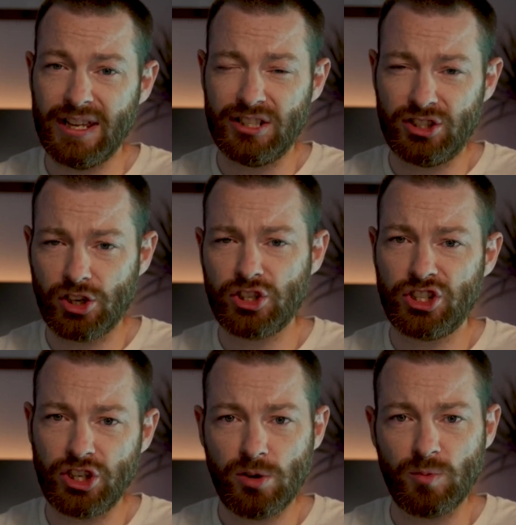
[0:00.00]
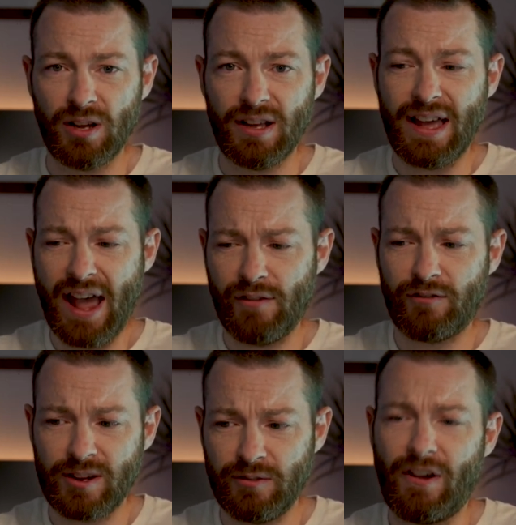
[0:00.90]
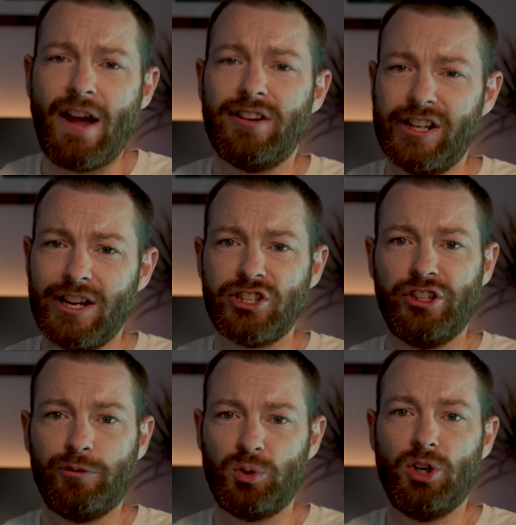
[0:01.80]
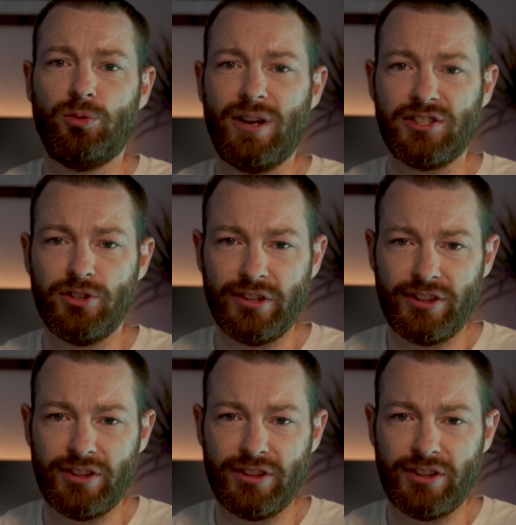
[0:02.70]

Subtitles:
It does shoot every variation of ProRes you